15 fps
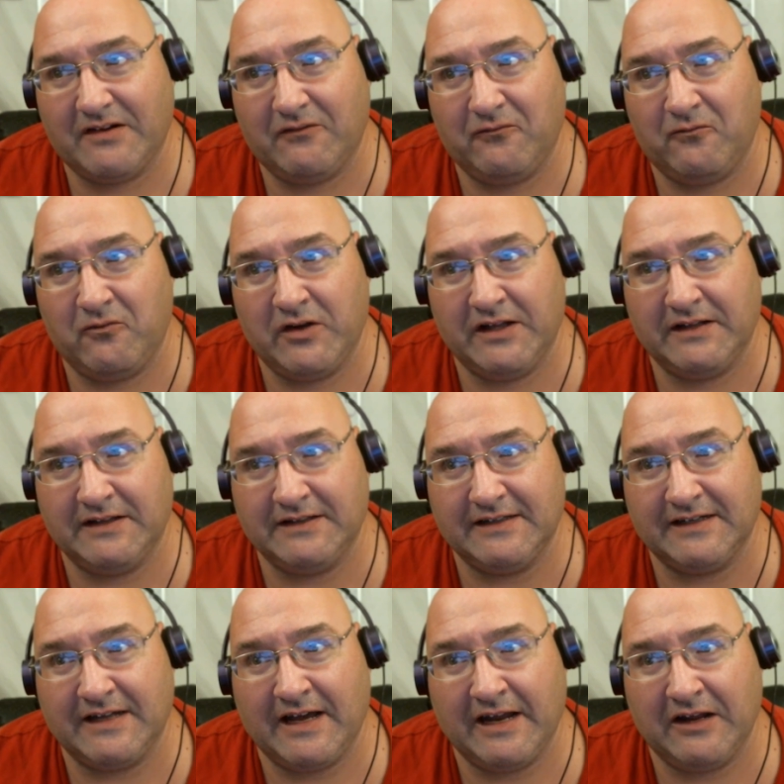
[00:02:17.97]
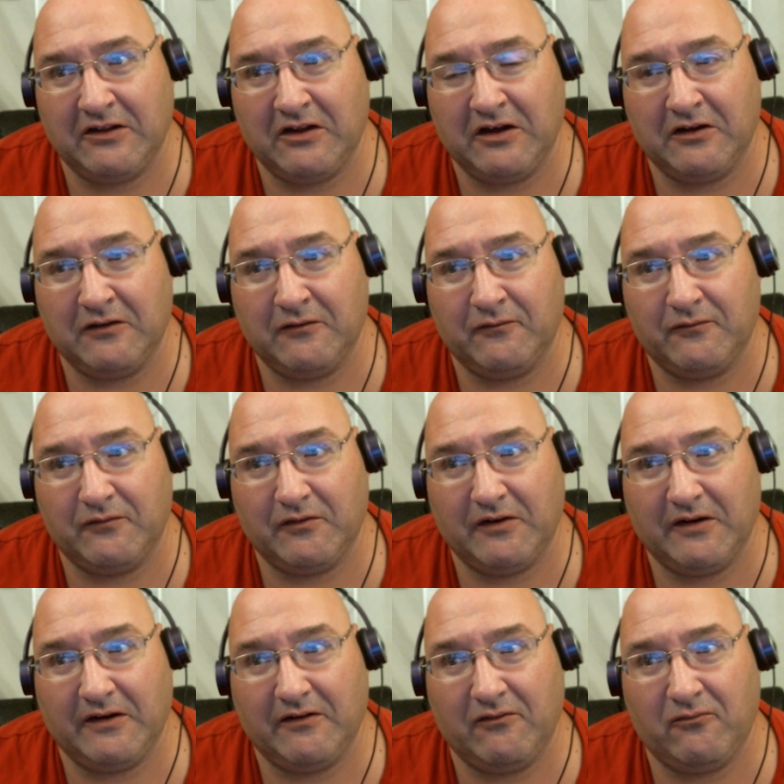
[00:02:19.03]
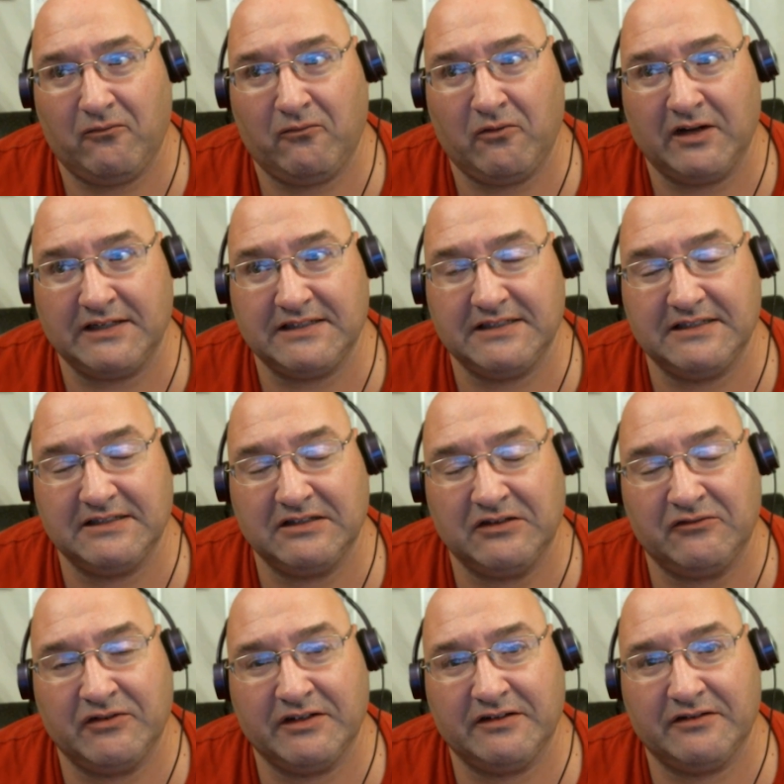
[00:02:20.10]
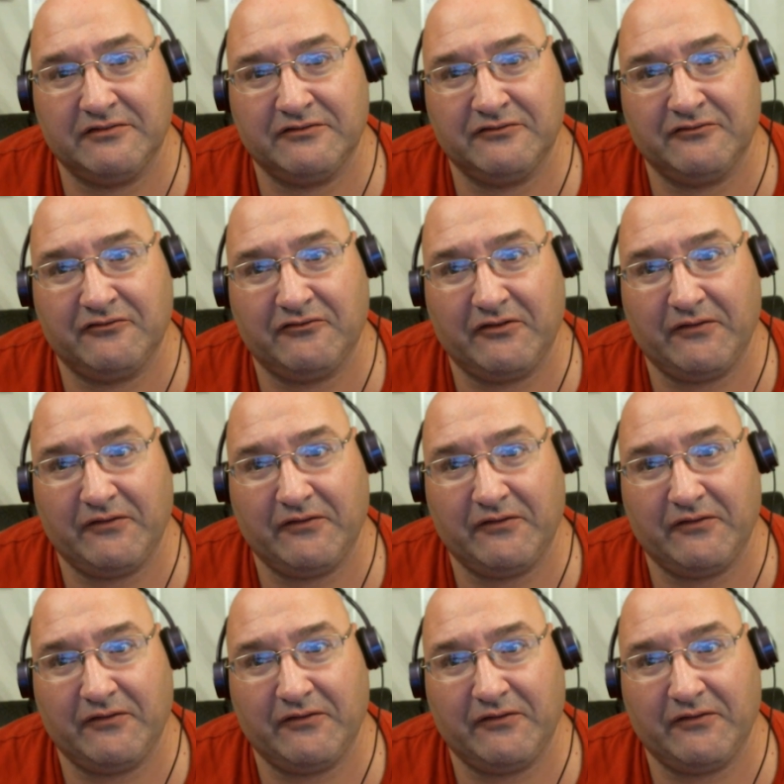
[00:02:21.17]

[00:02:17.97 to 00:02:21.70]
when the denial of what she's going through